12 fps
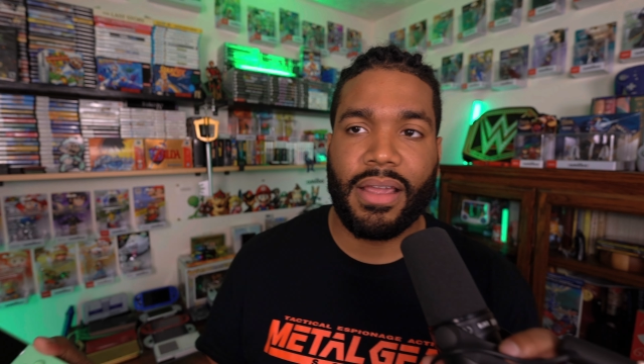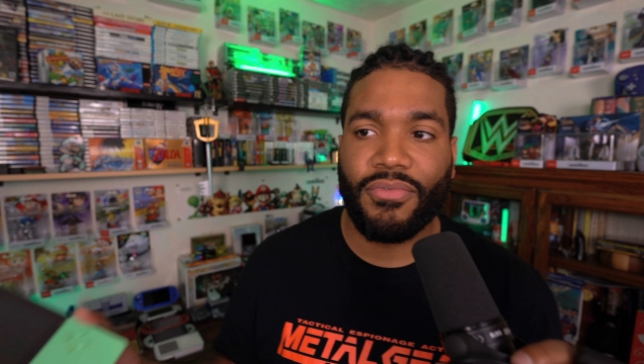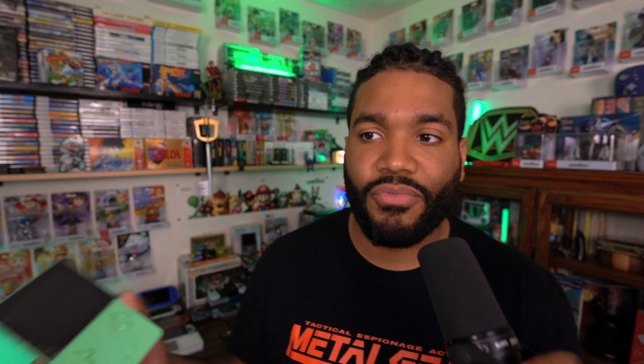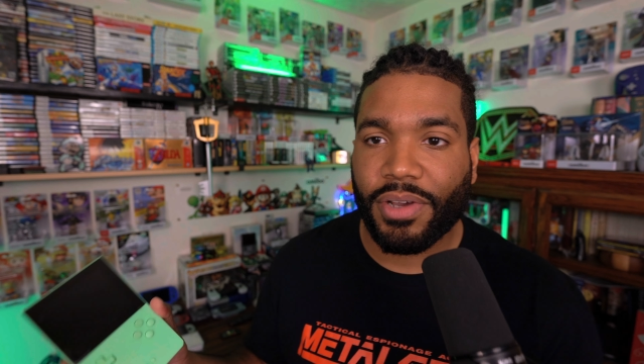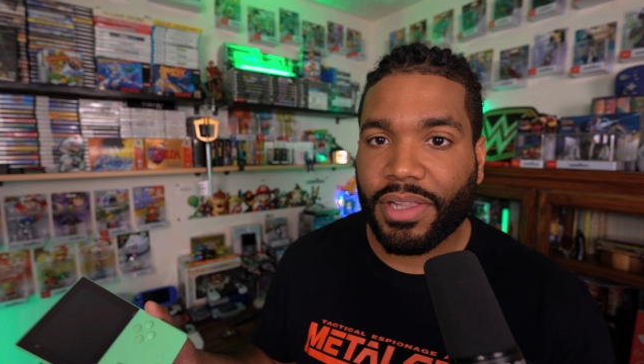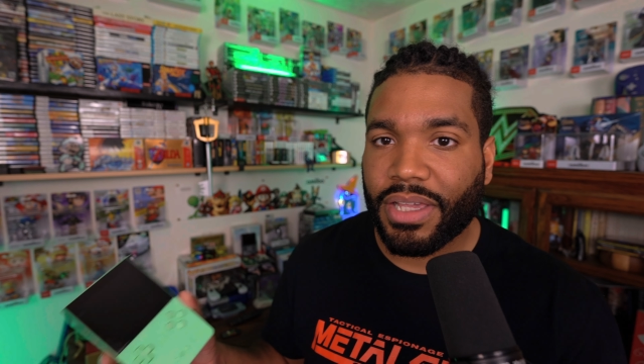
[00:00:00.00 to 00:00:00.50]
I
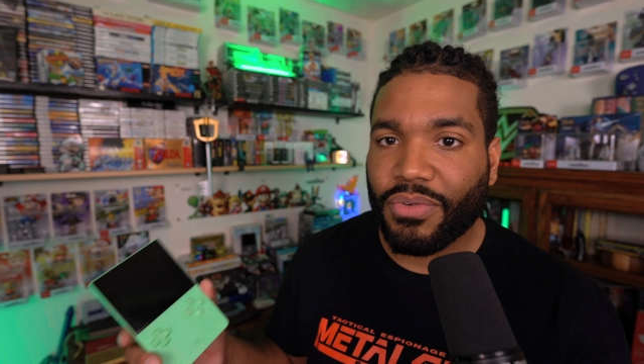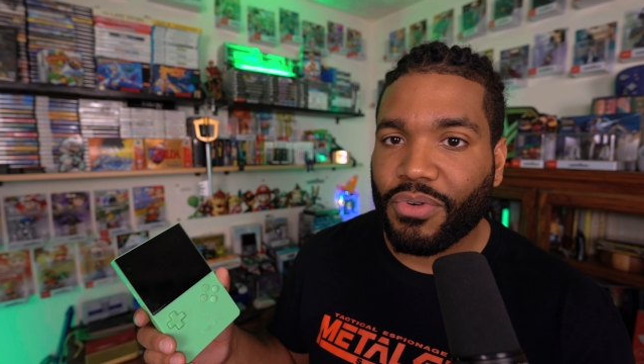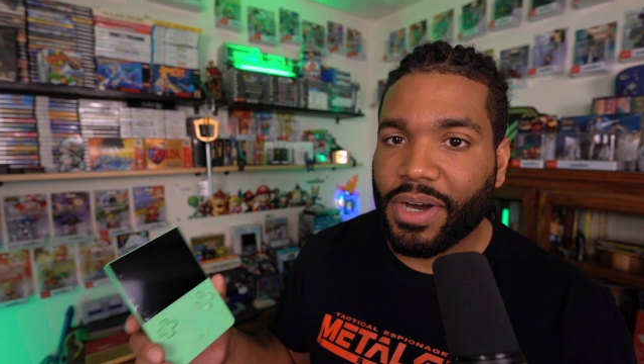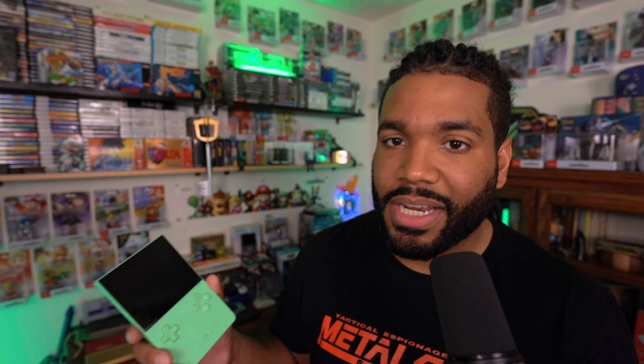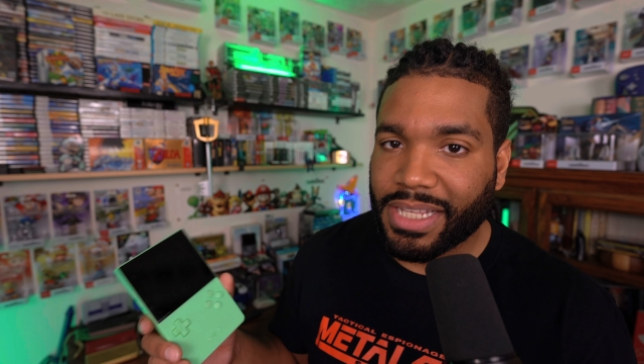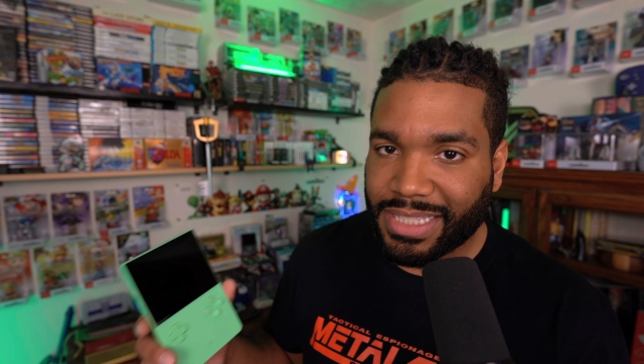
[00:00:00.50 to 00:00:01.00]
really
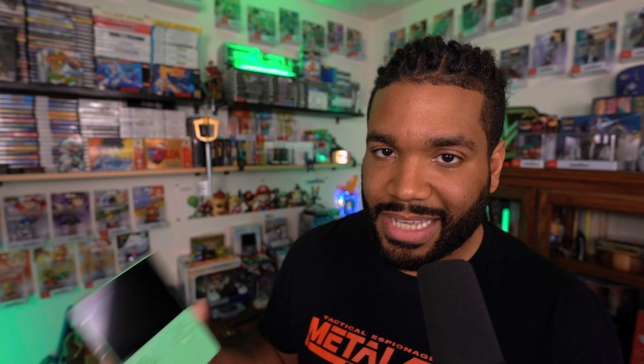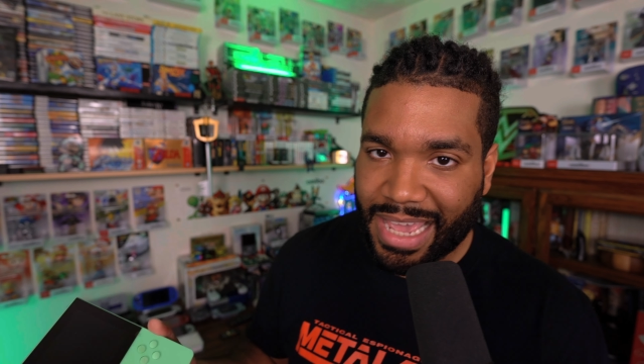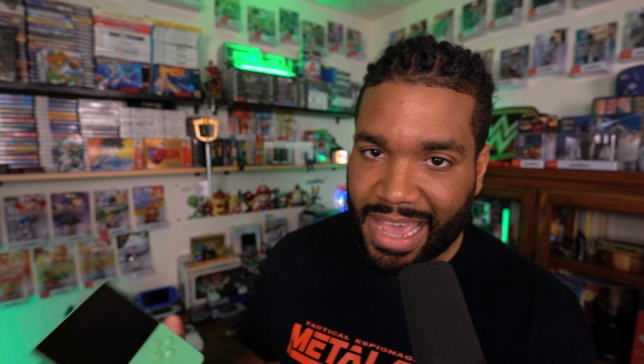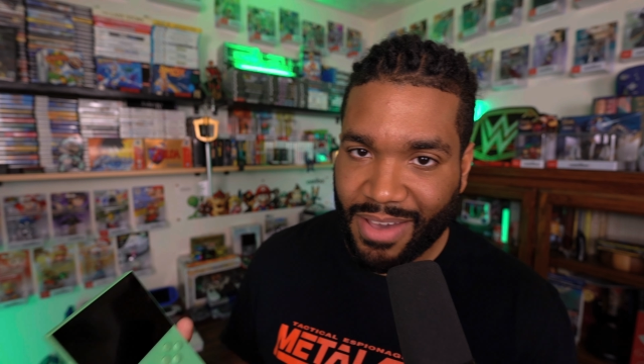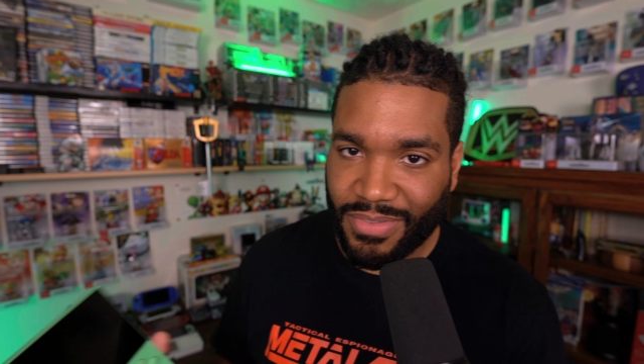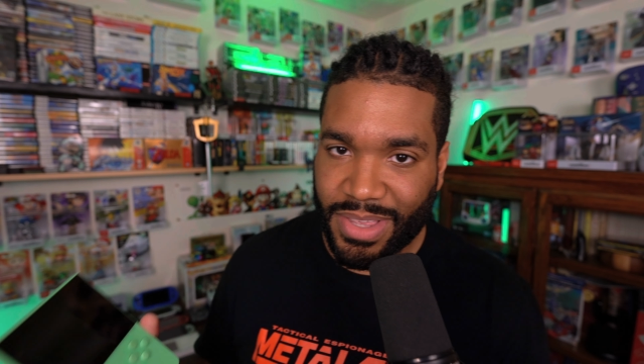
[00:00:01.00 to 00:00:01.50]
wanted to
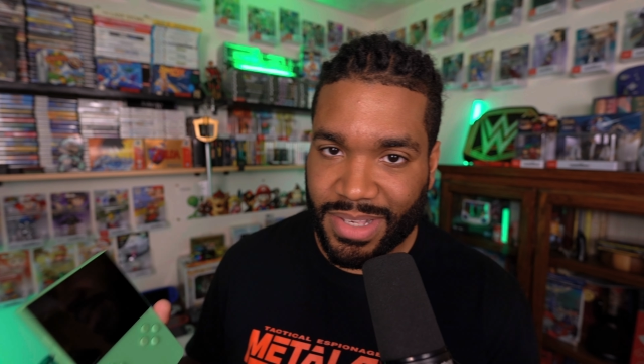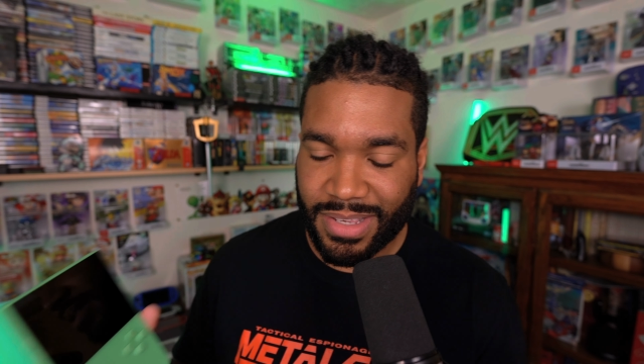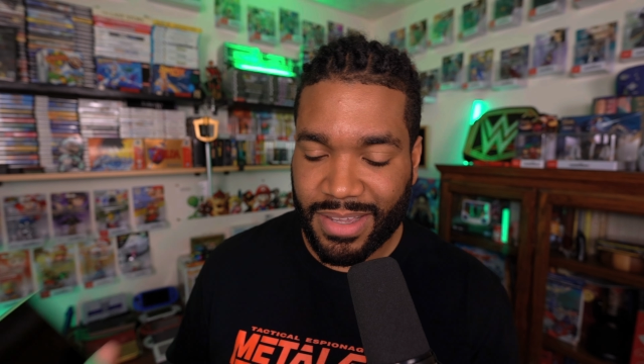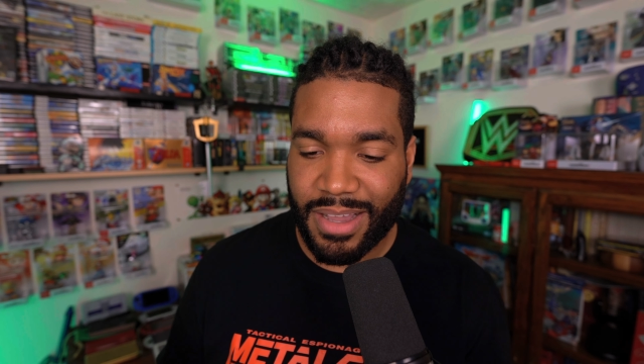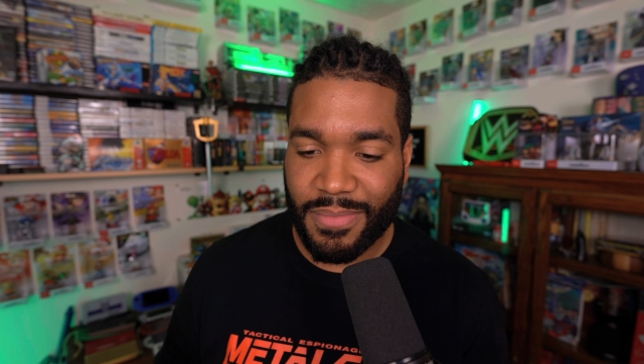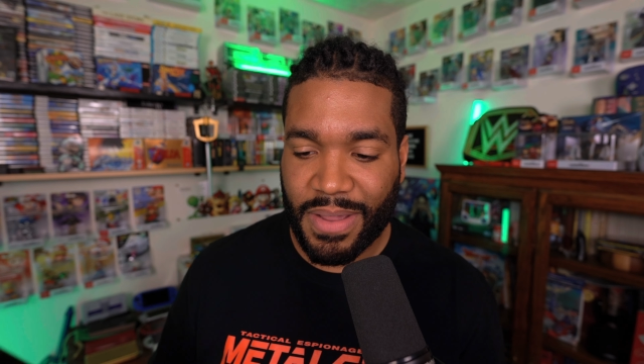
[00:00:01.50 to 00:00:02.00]
have this
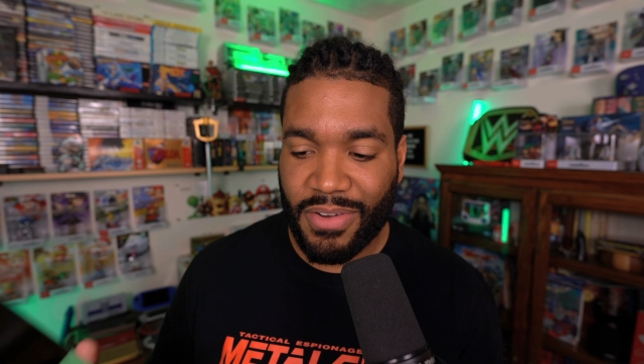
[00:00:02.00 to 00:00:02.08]
up.